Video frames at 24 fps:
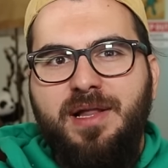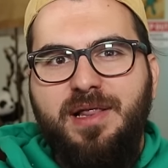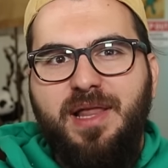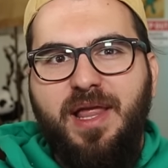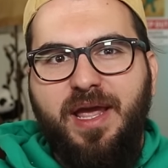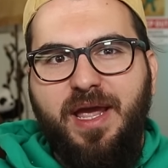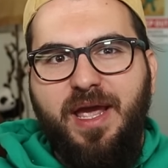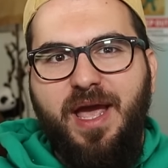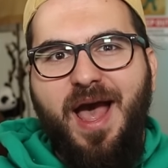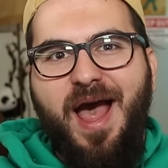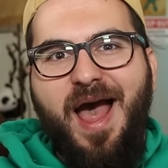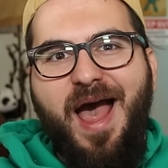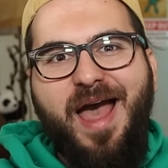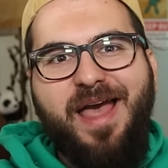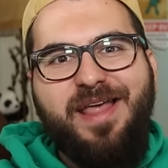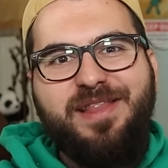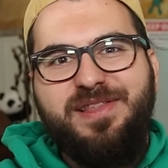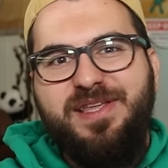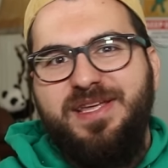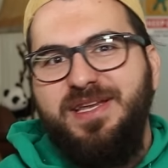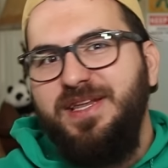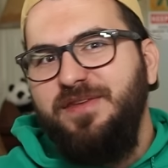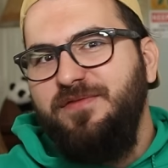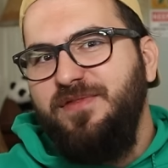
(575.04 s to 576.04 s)
Like, I
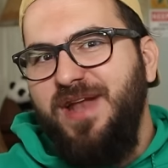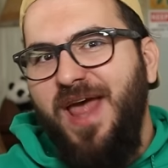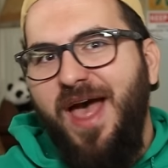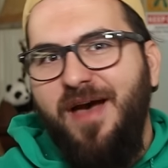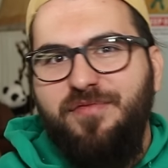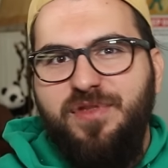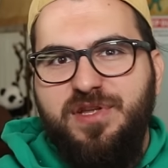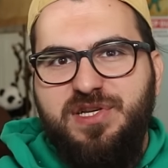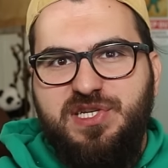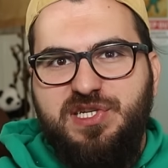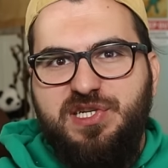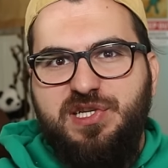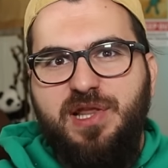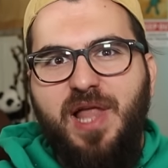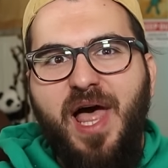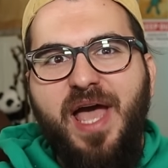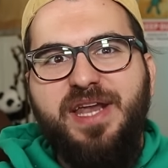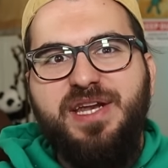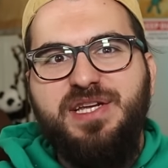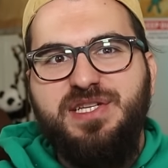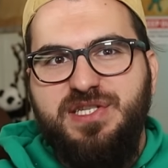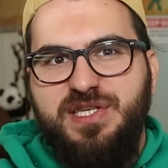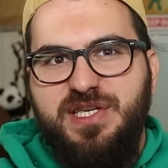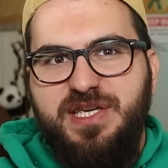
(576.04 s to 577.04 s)
didn't even have the
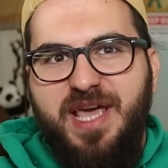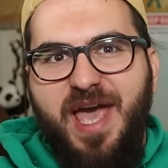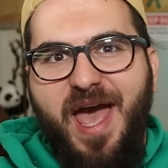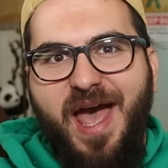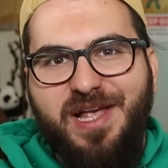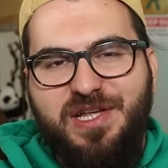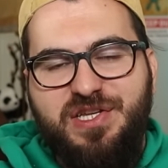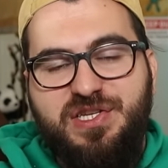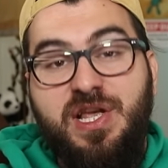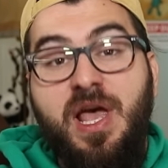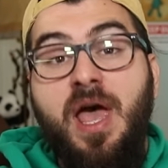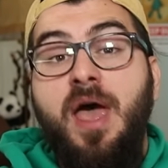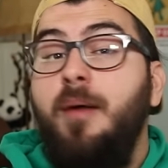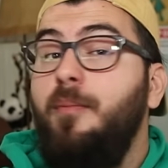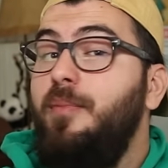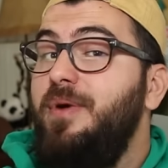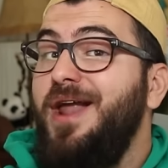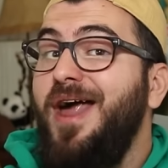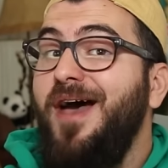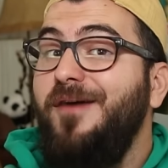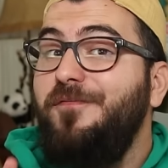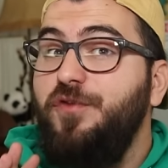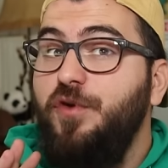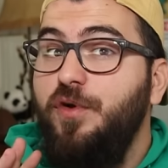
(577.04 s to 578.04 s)
slightest guess.
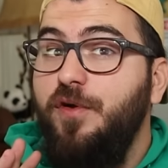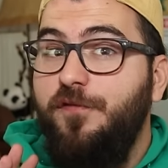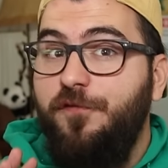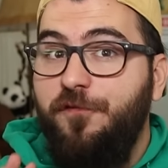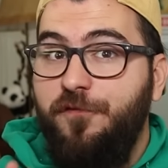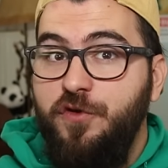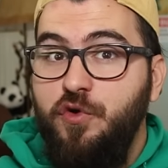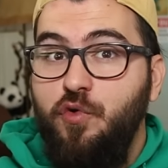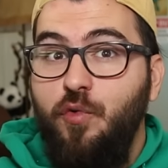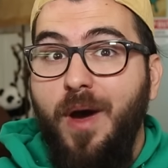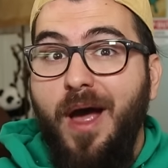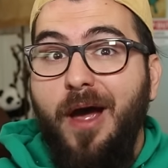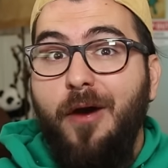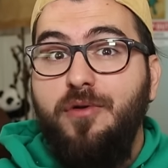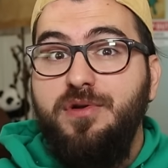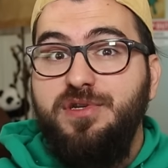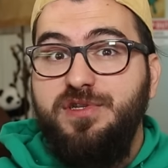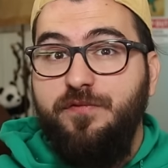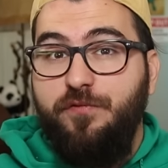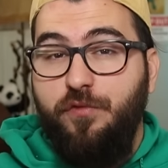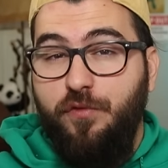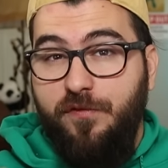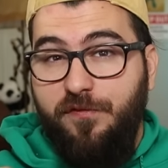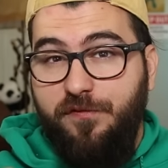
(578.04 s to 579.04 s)
But after a few hours
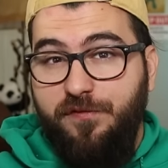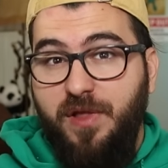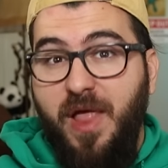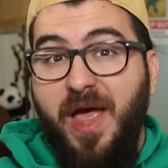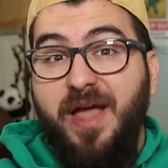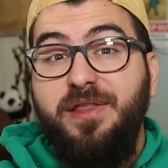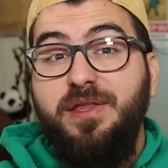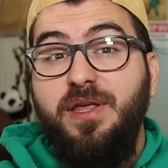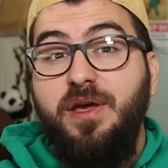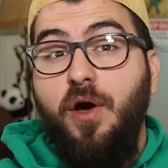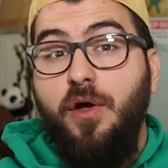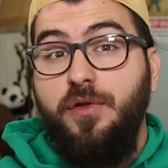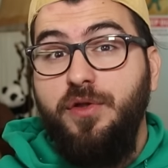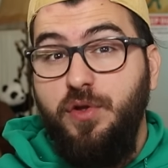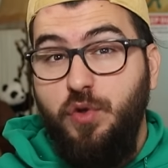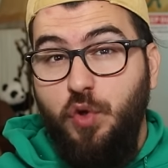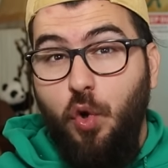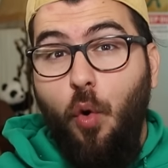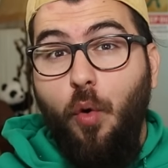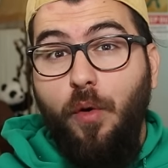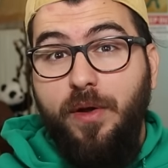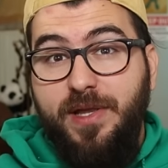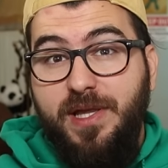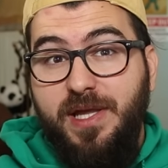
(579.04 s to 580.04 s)
of reflecting on the
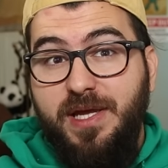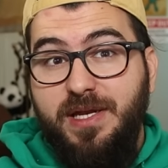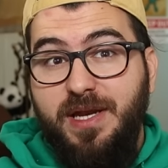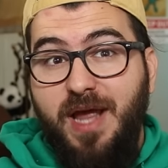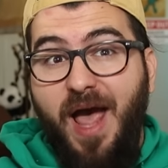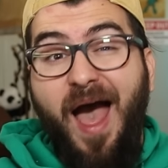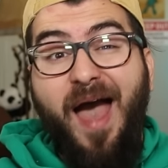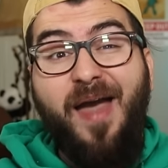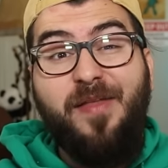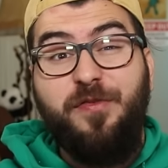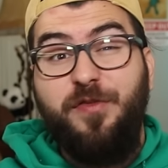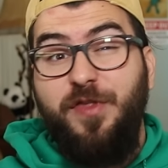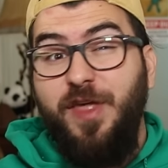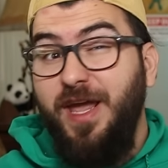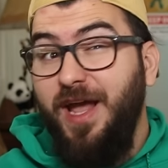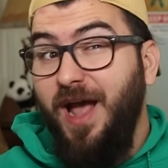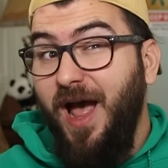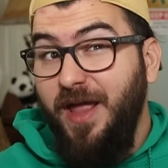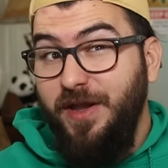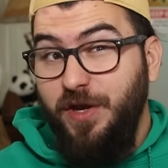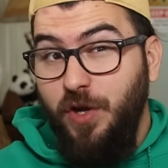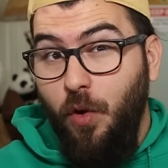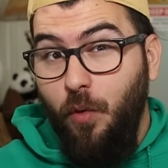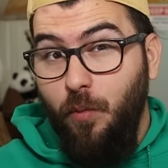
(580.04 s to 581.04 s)
toilet, I think
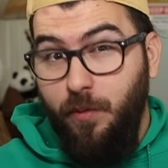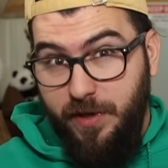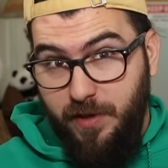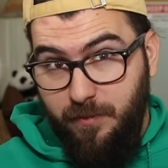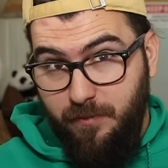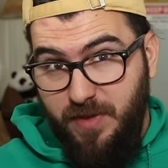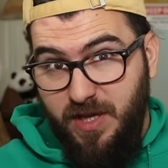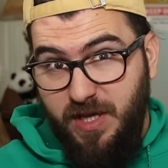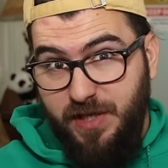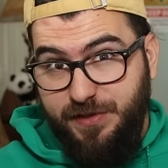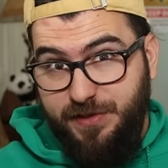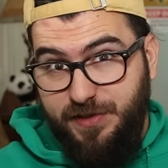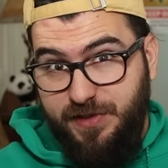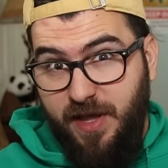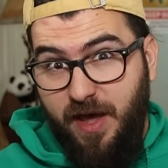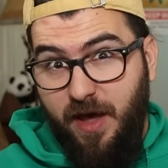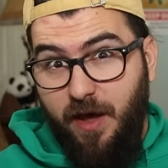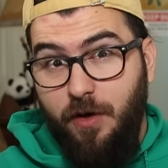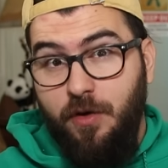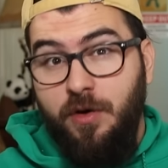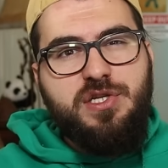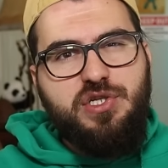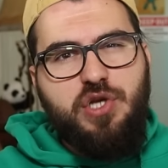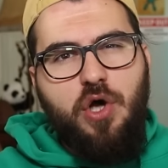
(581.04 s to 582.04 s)
I know what it means
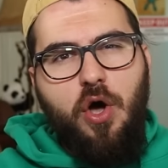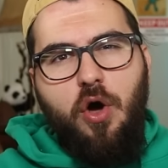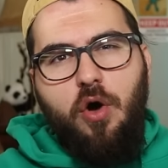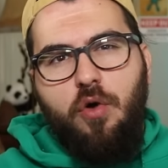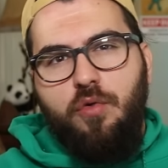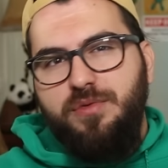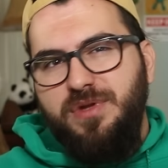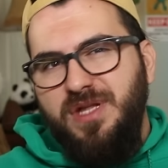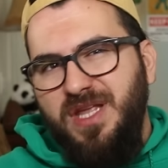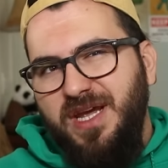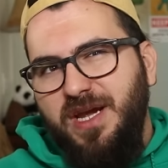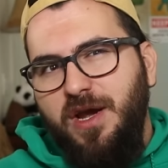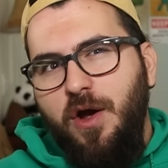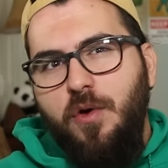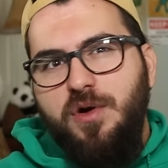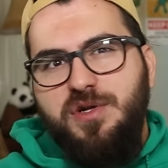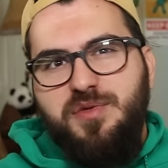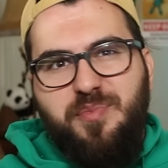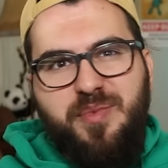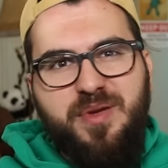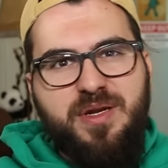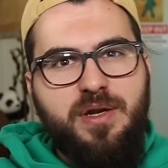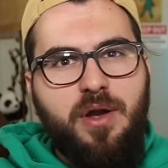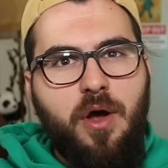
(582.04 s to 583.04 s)
now. So Nico has
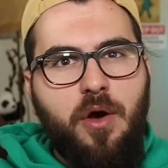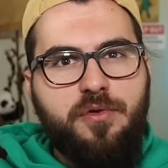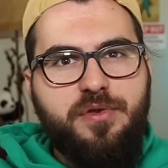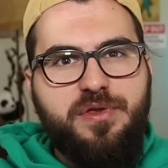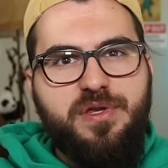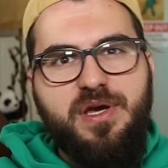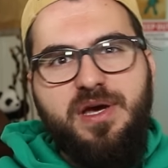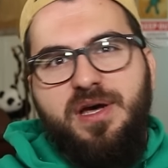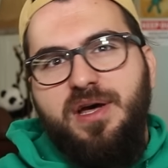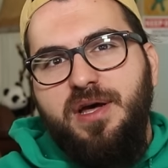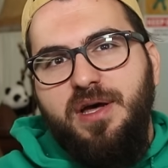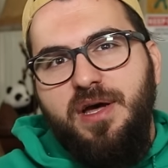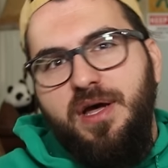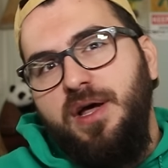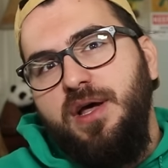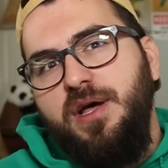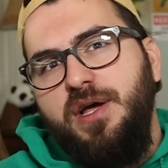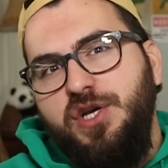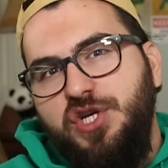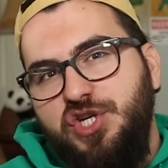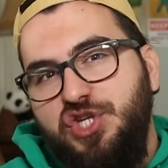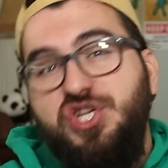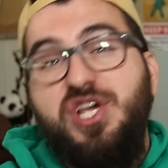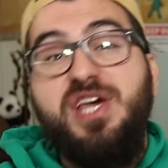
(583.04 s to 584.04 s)
been known
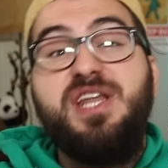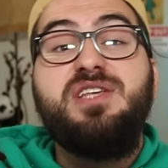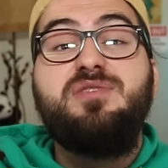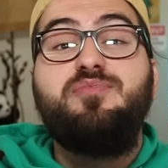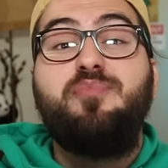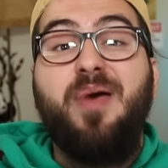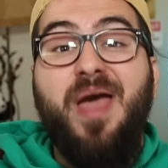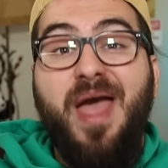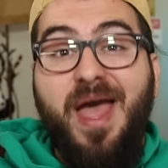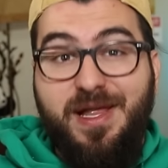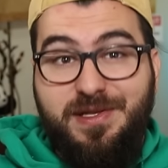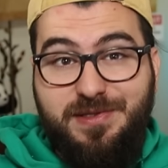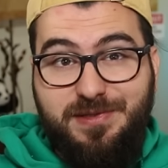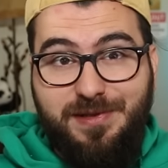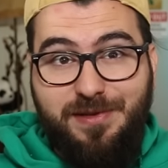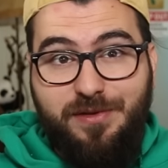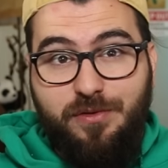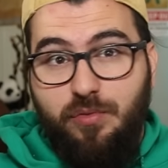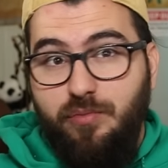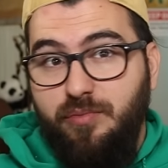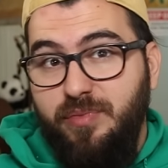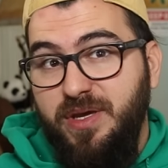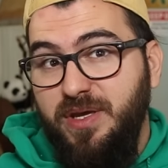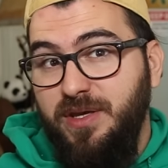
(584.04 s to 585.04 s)
to shit his pants a
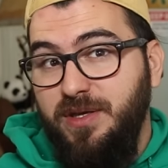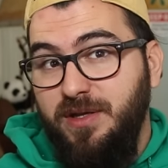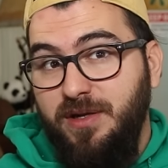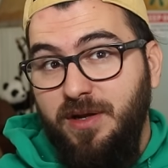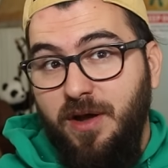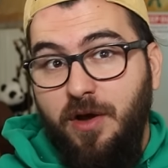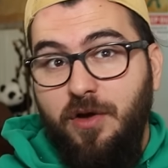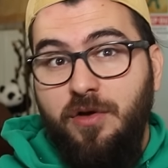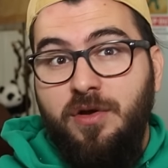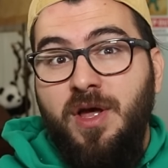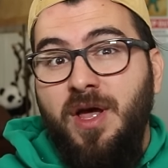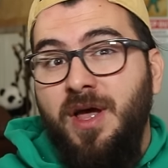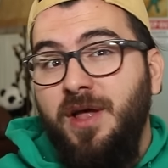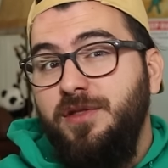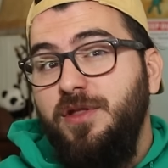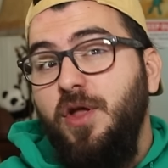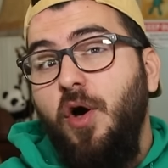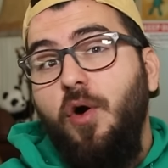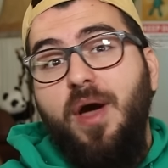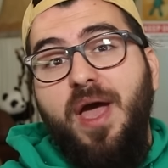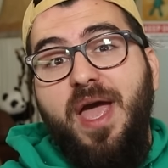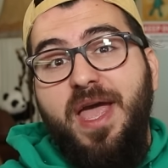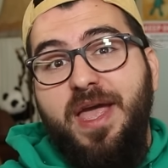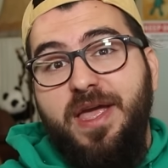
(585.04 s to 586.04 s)
little bit, you know?
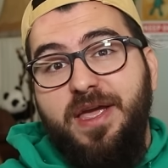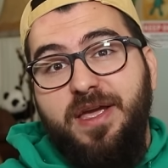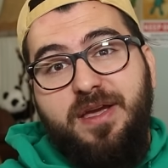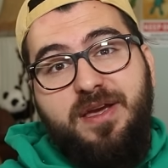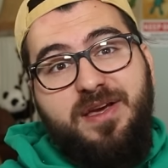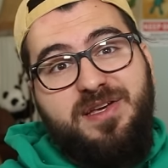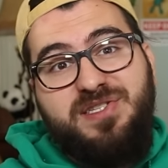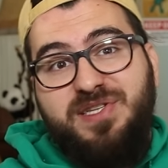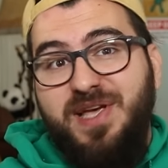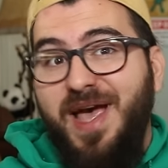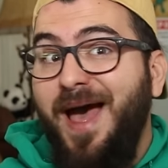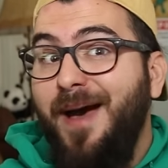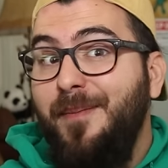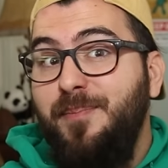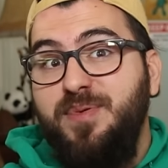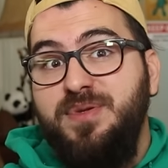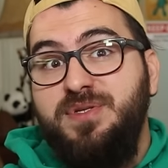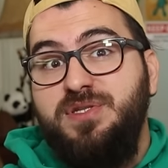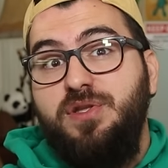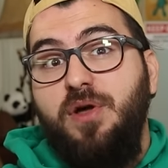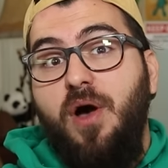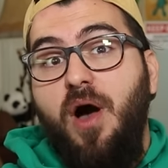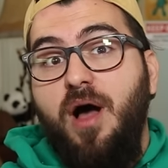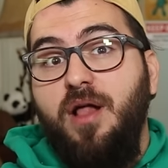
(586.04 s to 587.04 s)
No hate, cause it
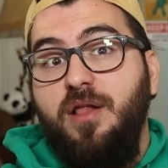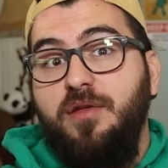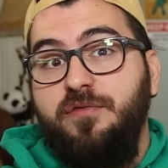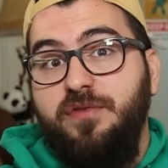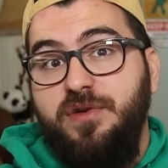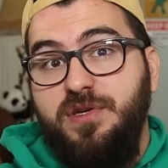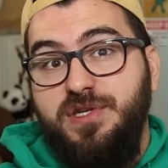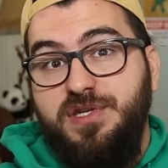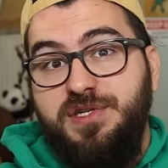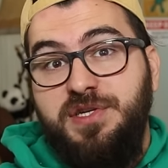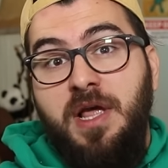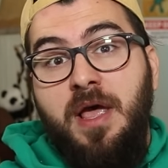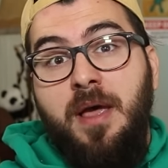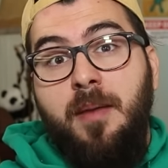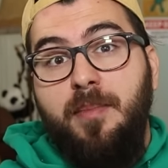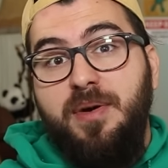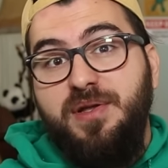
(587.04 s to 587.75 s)
happens to all of us.